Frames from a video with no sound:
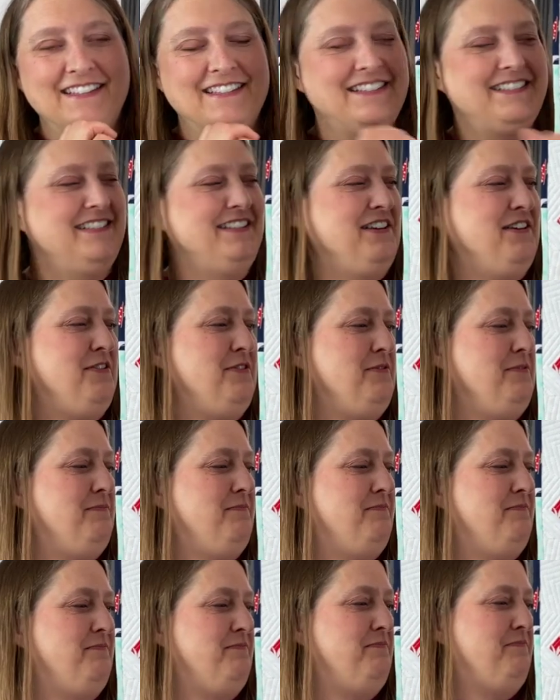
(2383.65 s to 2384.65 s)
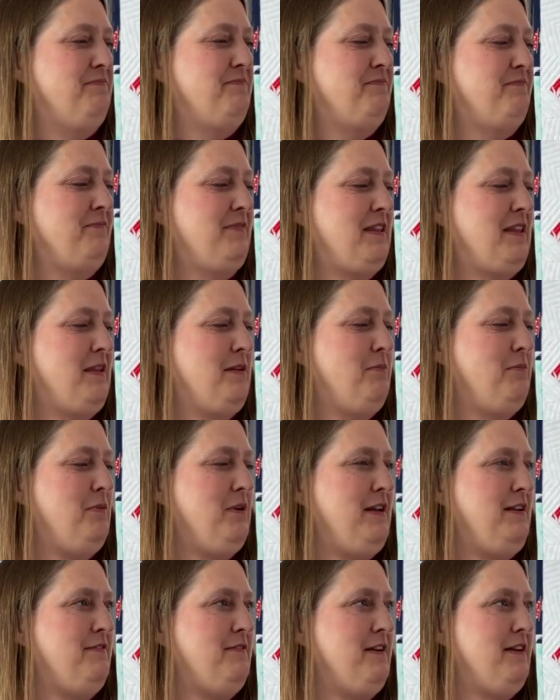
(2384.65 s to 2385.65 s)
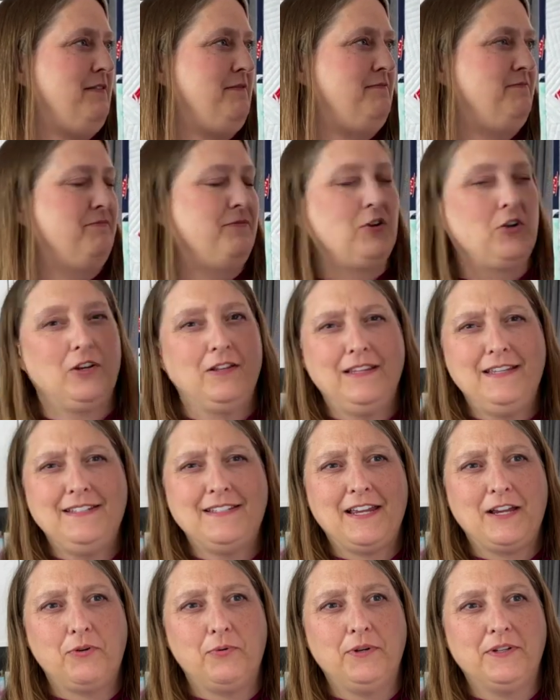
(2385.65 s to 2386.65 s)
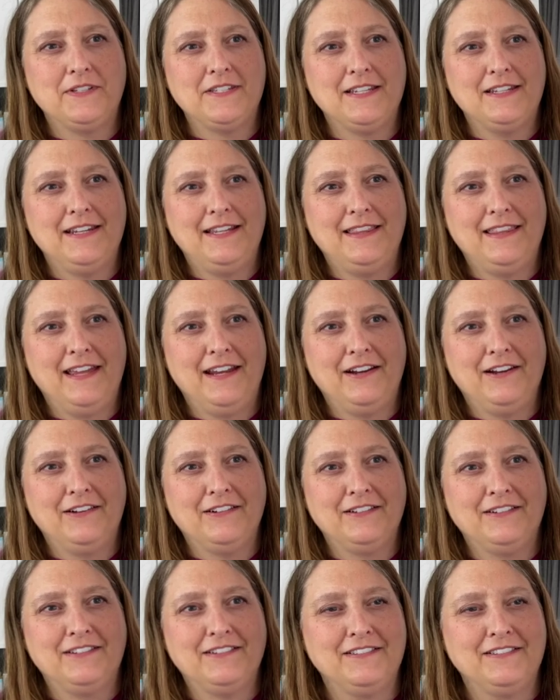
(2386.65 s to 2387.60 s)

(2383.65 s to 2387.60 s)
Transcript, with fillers: So, pretty fun. Or at least I quilted it there.